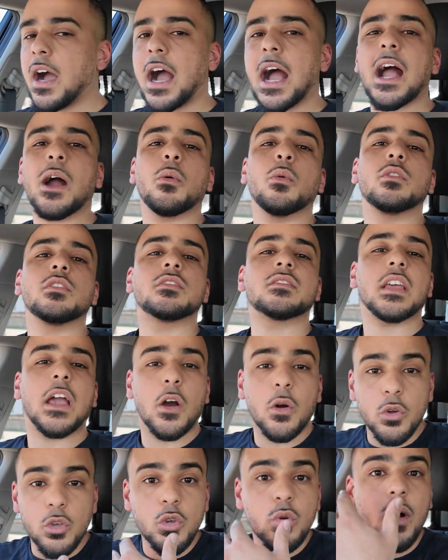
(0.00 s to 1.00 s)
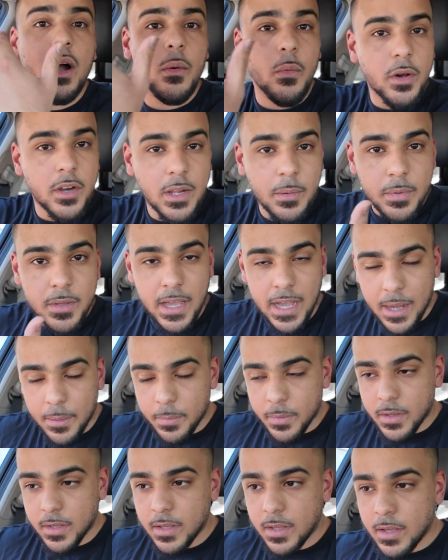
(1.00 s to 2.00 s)
I will tell you I want to be
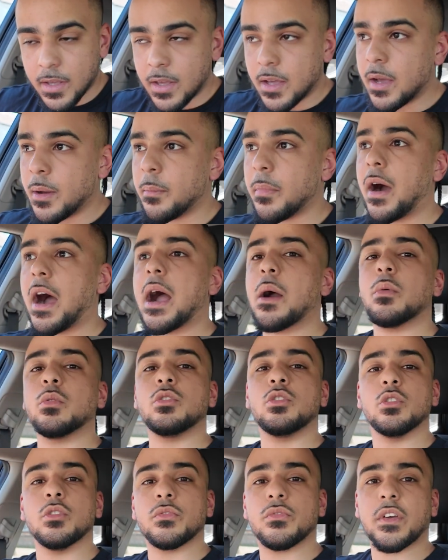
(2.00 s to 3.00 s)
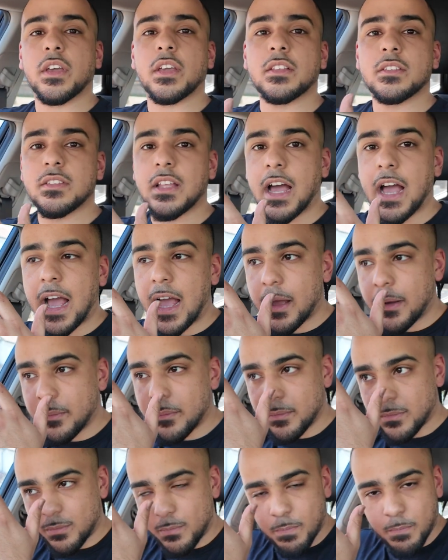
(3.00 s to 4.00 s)
happy, but I will do things that
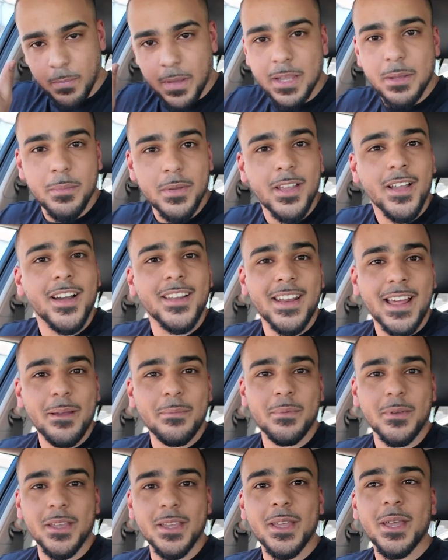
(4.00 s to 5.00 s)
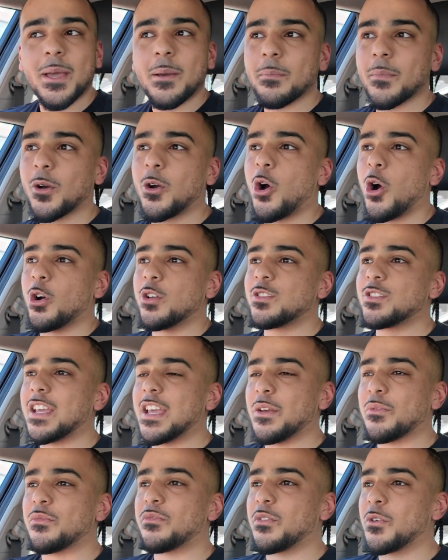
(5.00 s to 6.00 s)
make me unhappy because
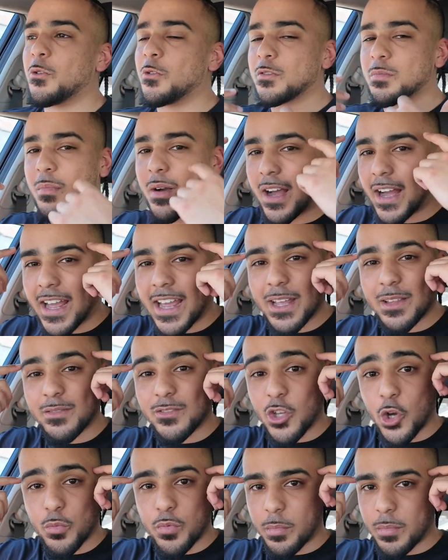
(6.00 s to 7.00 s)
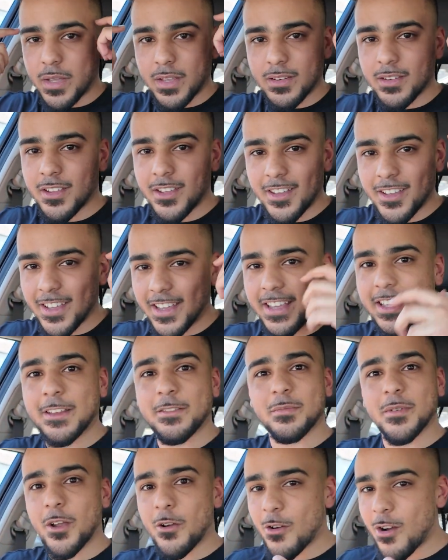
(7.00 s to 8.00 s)
it fills my dopamine. It
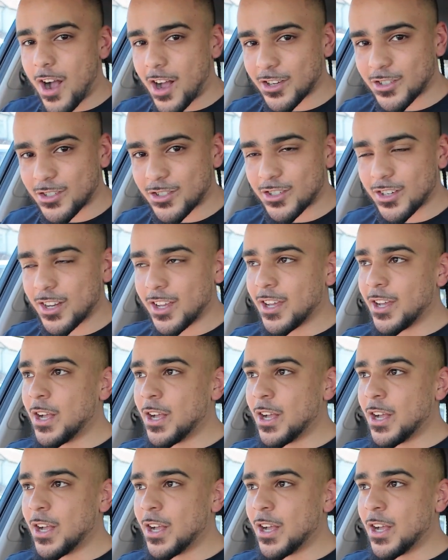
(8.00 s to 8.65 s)
gives me a rush.